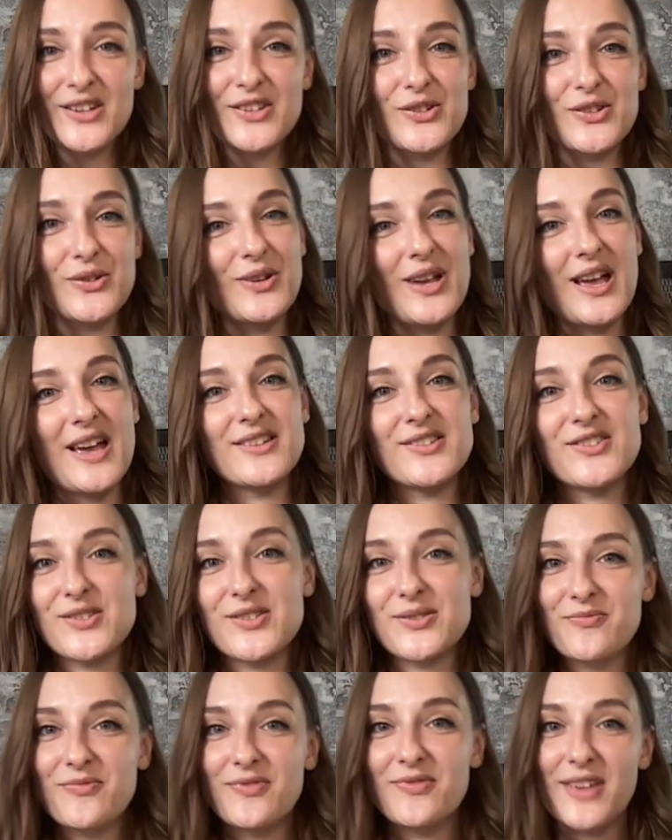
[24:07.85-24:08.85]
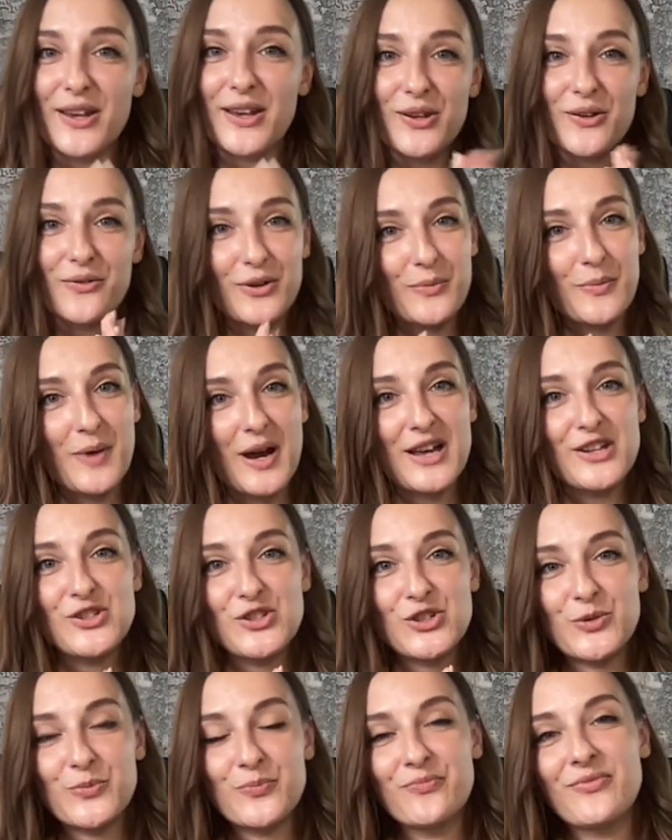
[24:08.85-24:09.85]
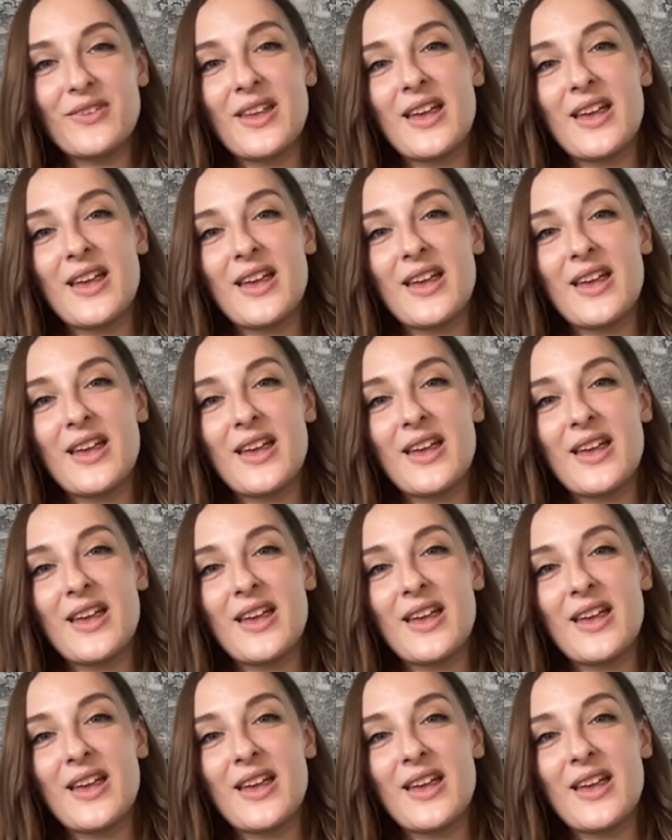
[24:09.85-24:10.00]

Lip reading: So guys, thank you very much.